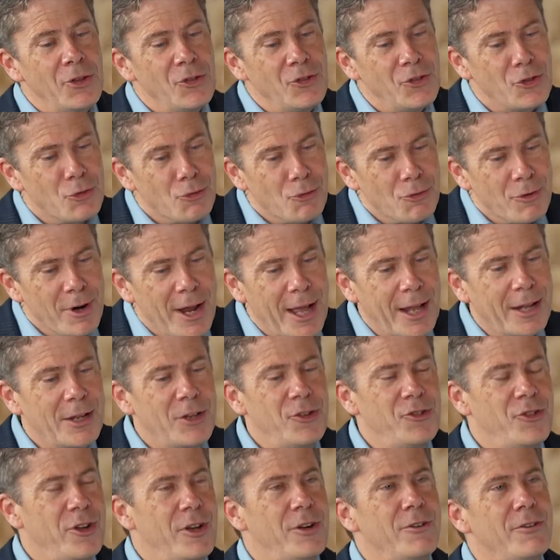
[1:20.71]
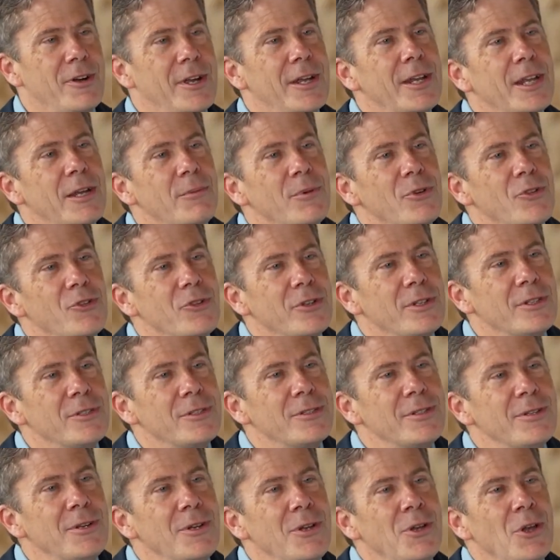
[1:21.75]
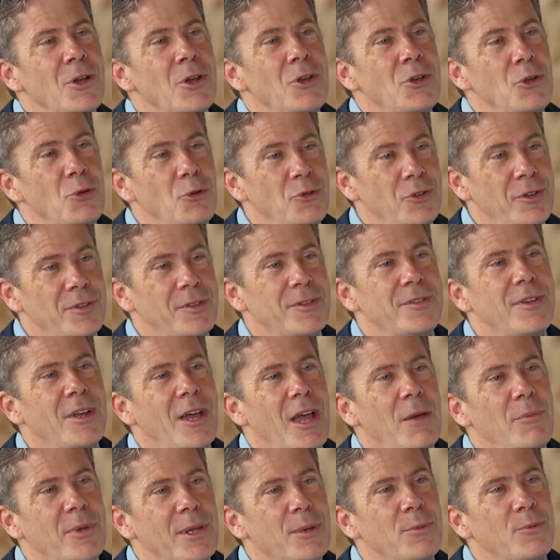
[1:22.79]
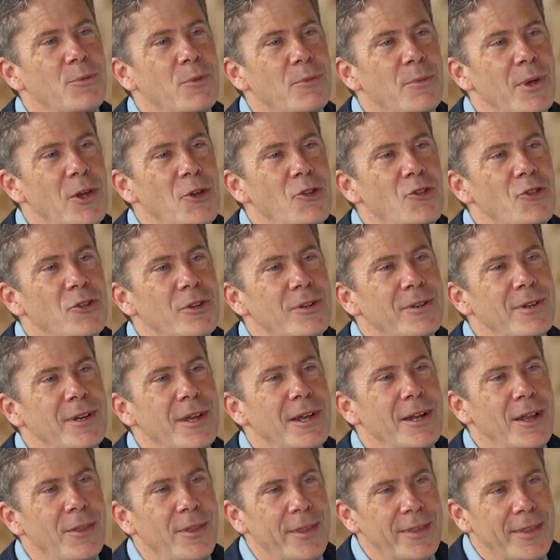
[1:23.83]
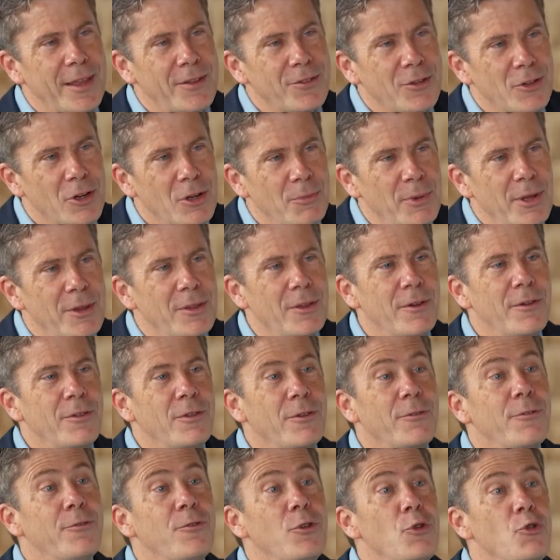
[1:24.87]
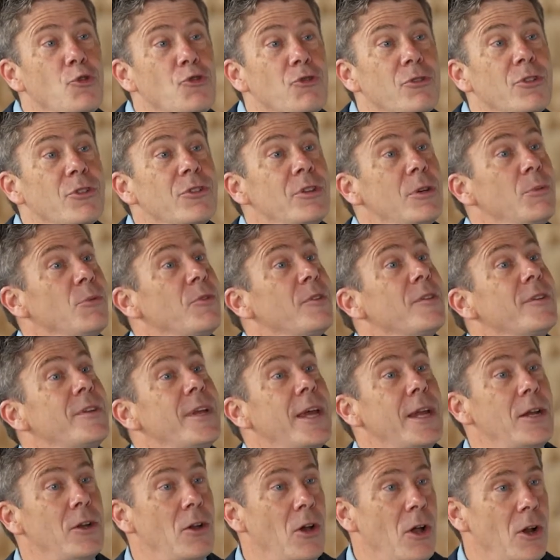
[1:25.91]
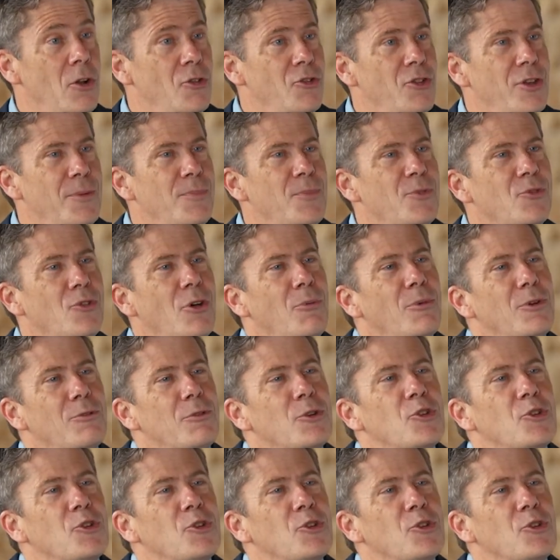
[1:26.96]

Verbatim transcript: directly generate images using the timing information. And I think that's going to be the, the future in terms of the technology. So I want to